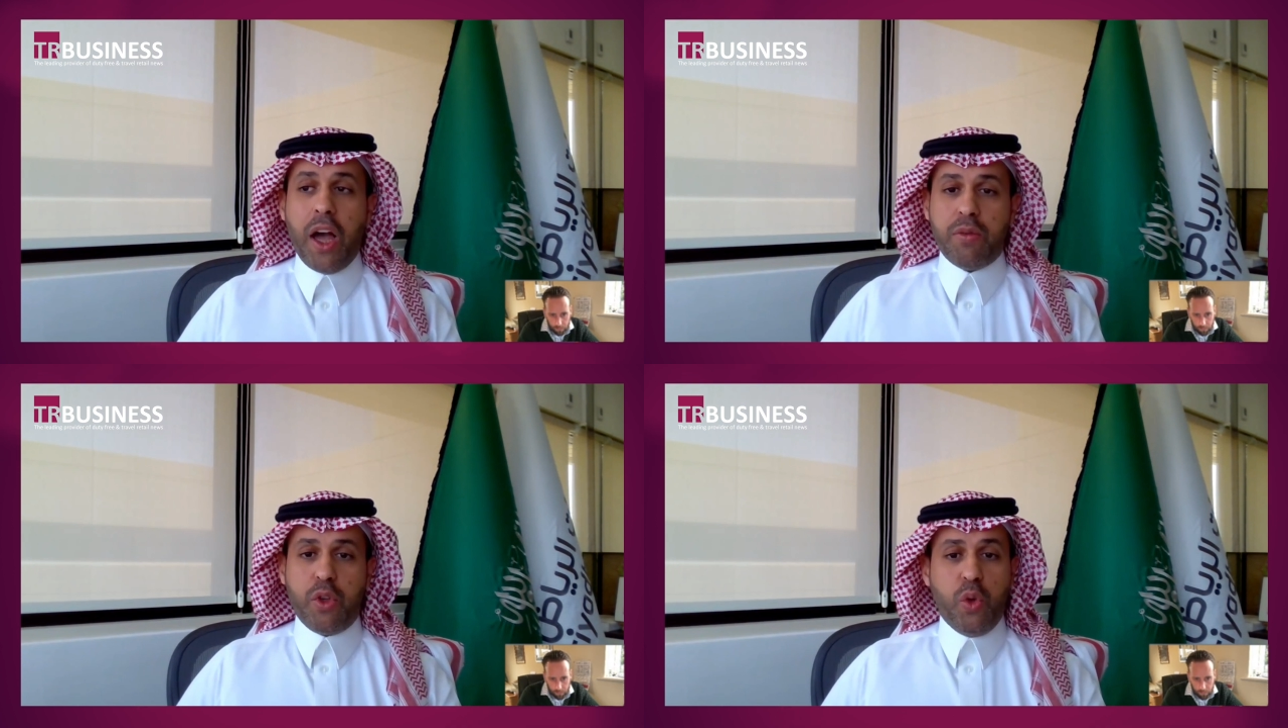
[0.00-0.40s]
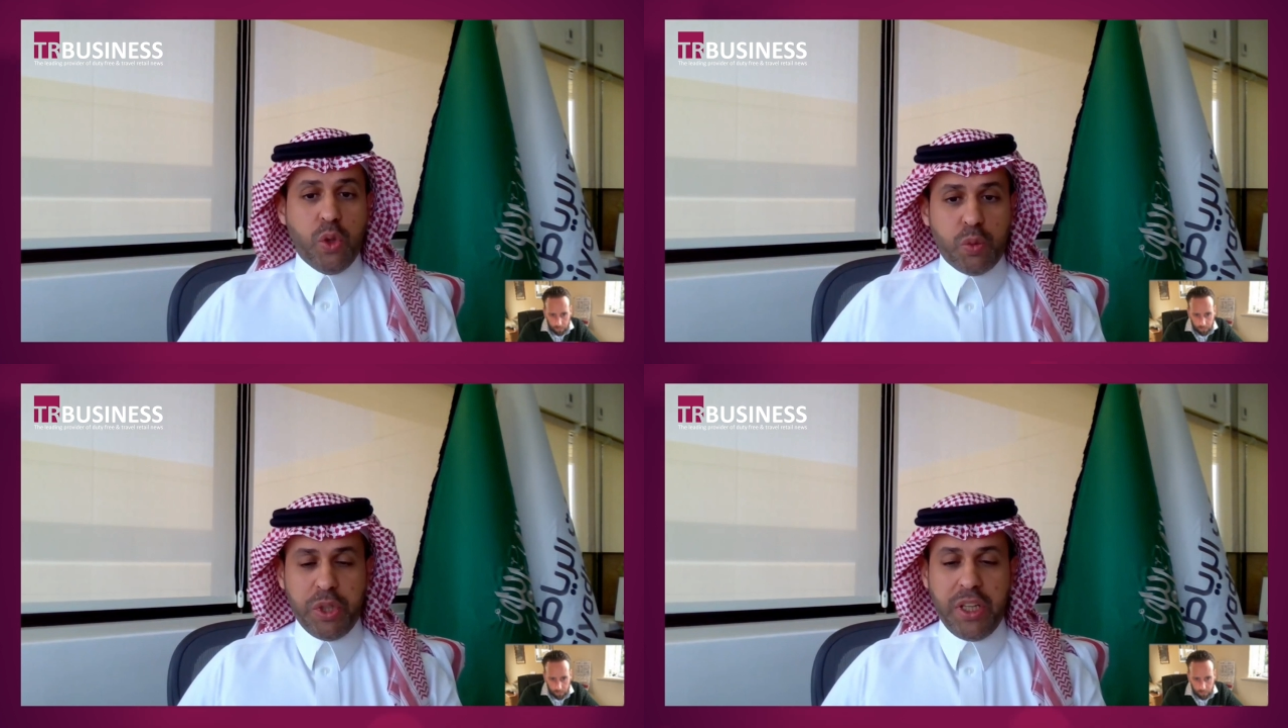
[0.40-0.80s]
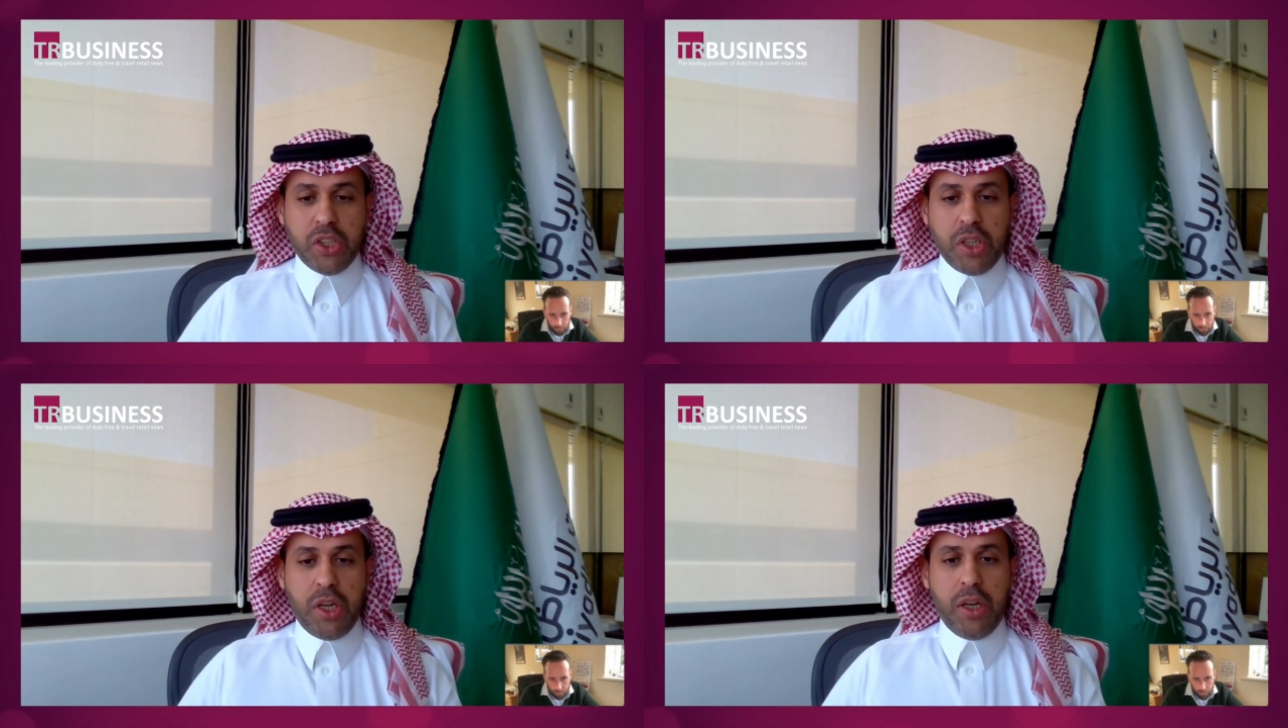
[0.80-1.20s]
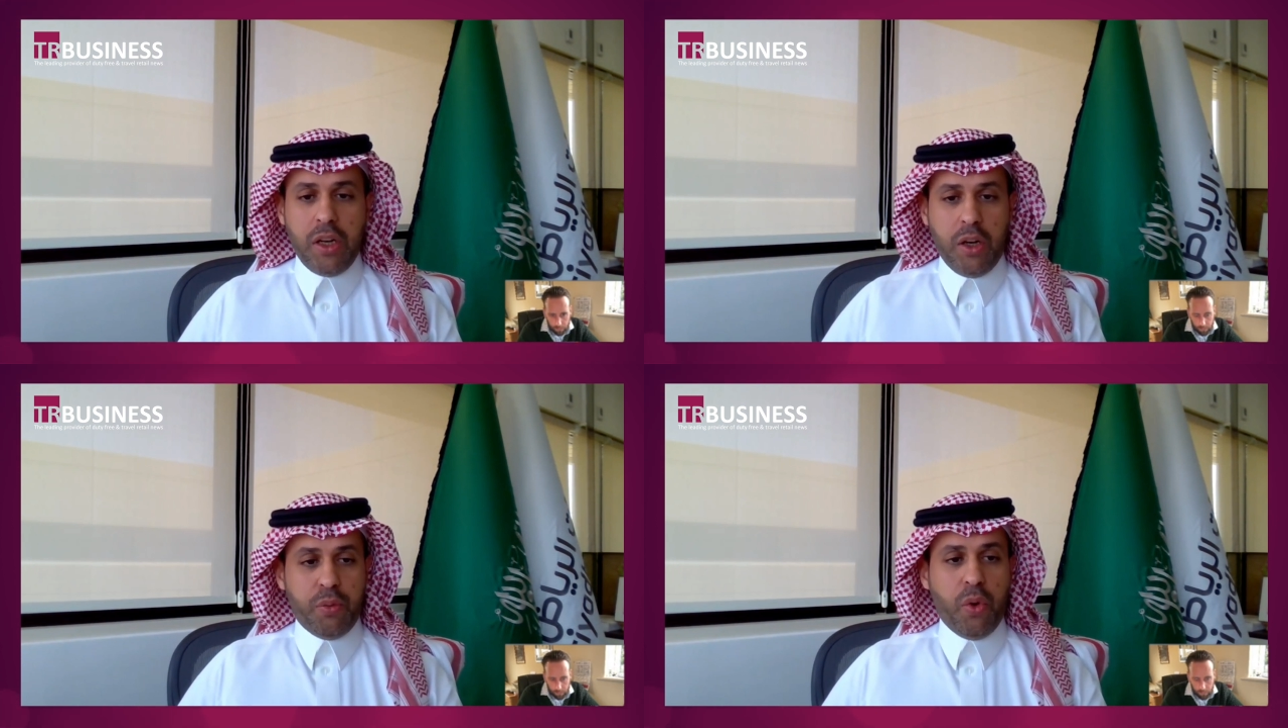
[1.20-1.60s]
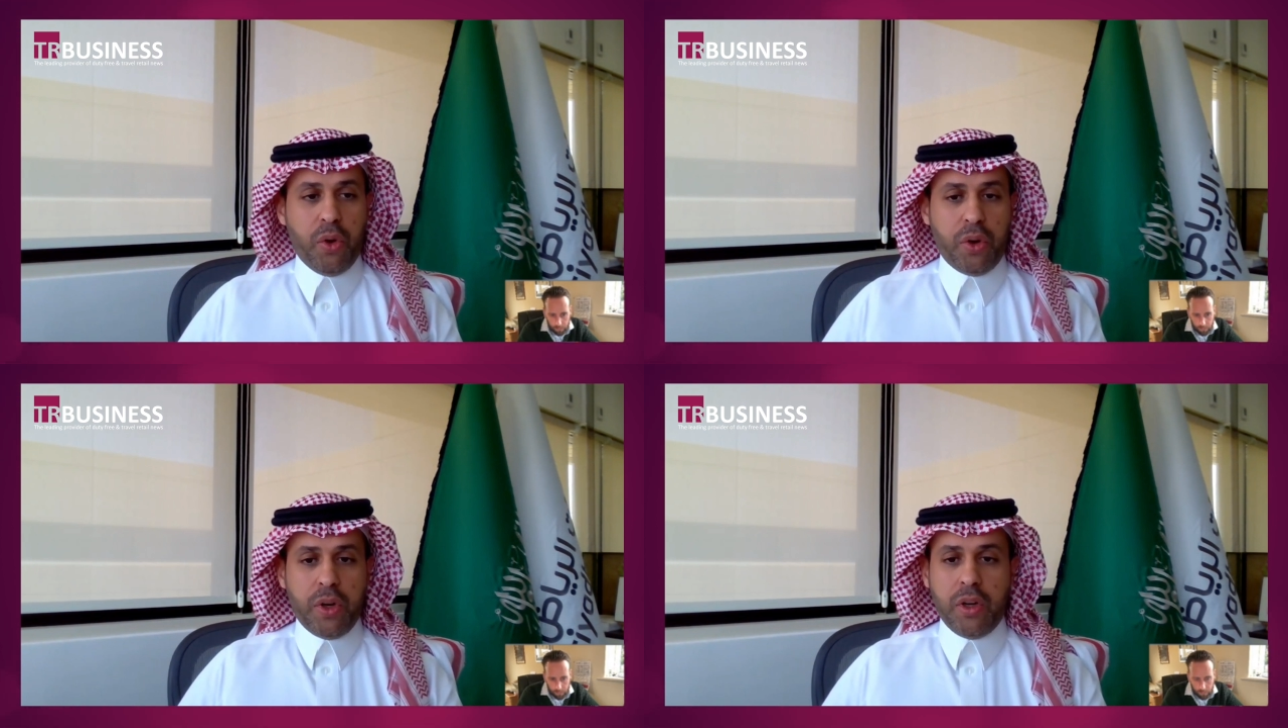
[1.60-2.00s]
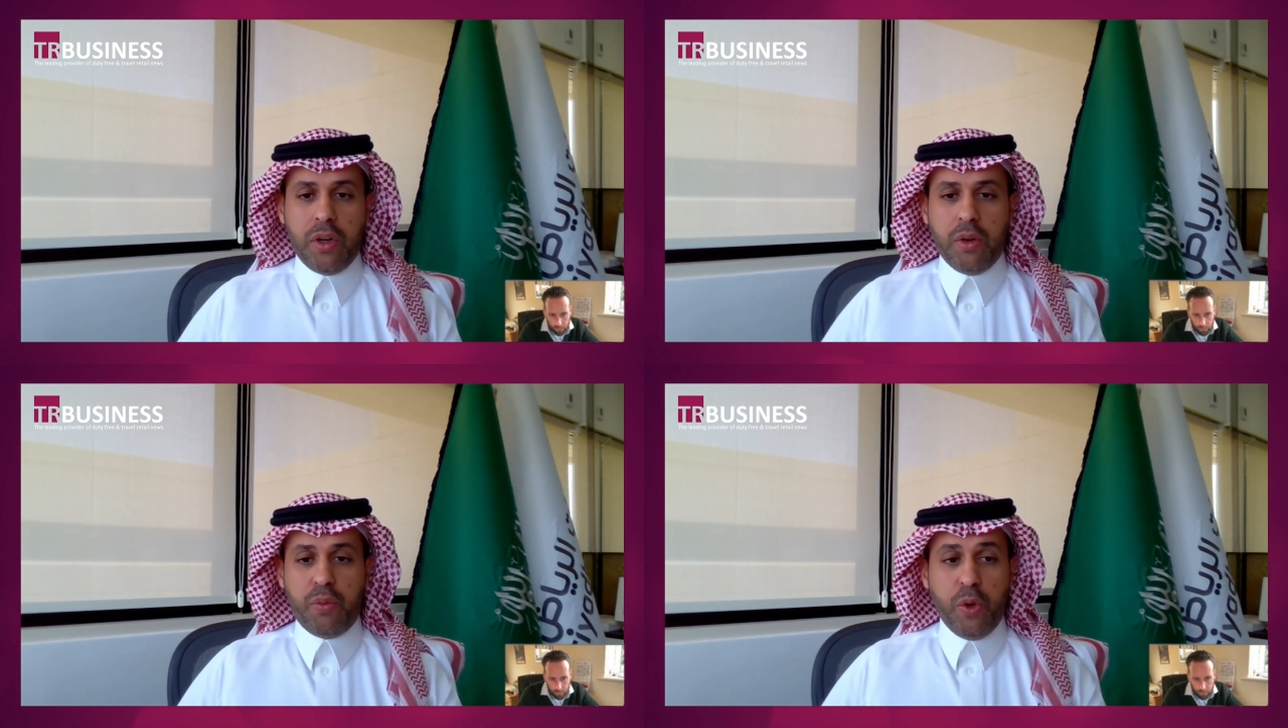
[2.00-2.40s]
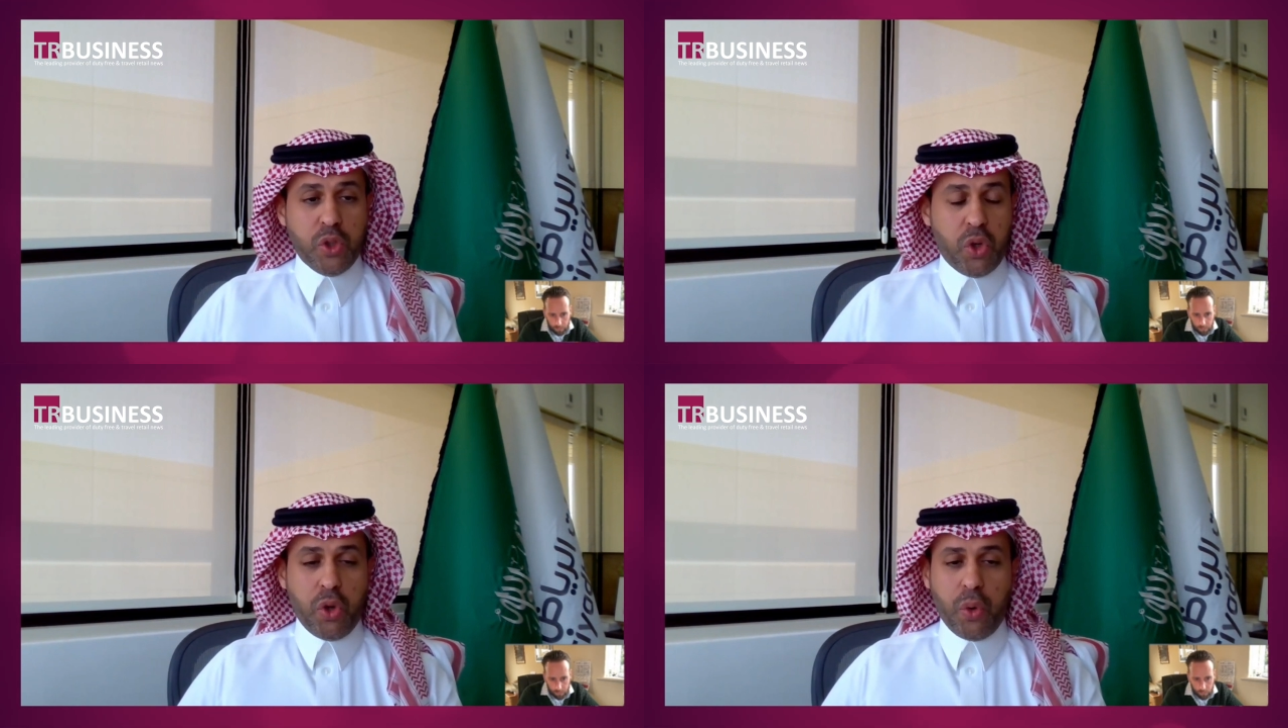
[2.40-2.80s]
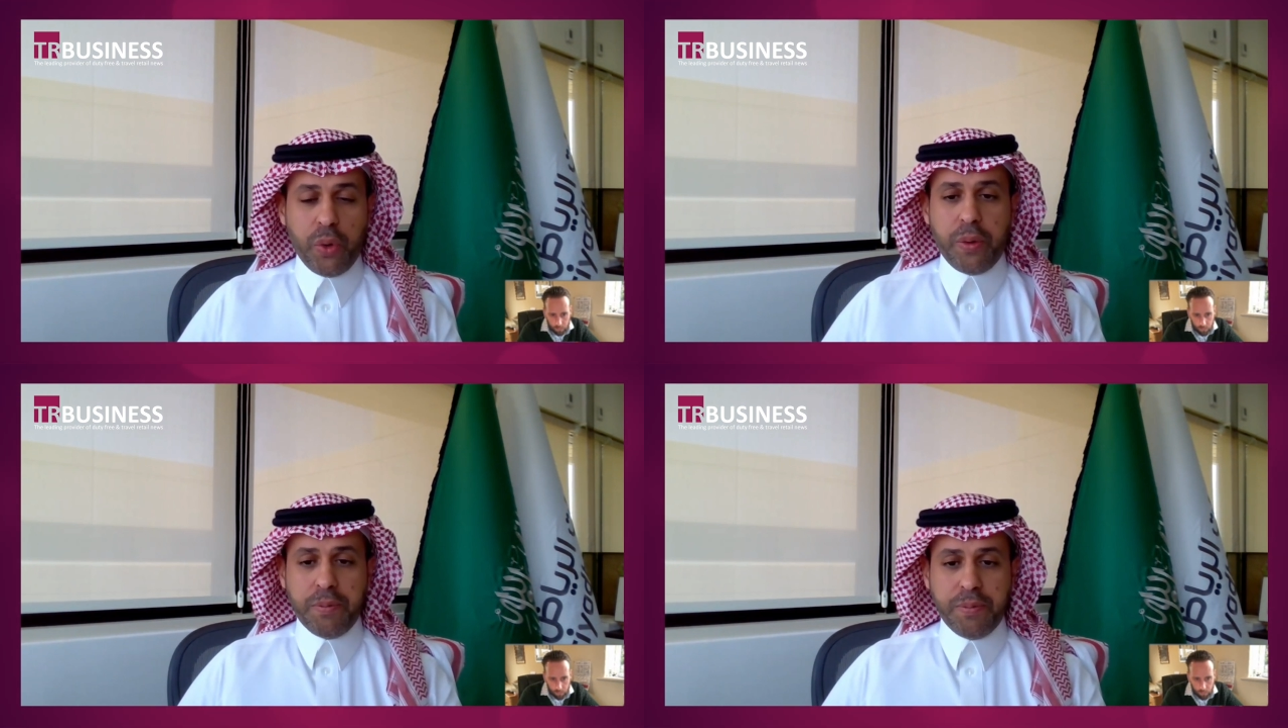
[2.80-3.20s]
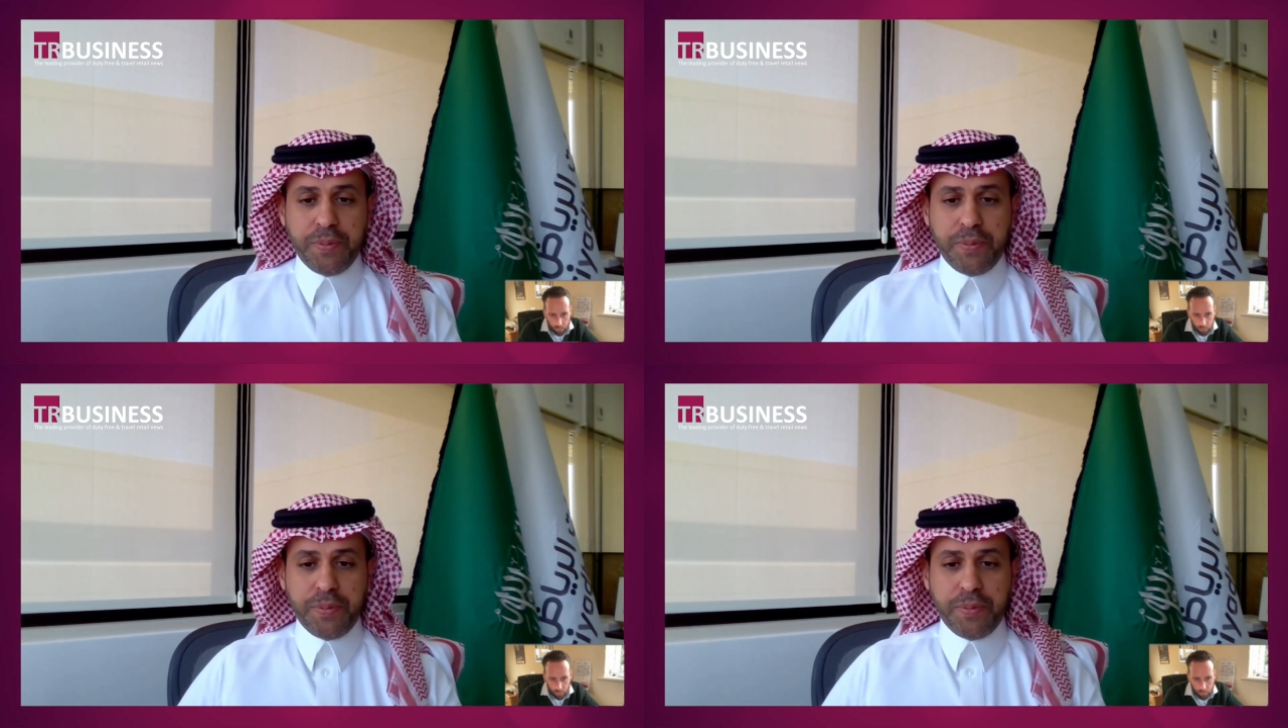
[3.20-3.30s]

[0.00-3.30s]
have huge potential for future growth.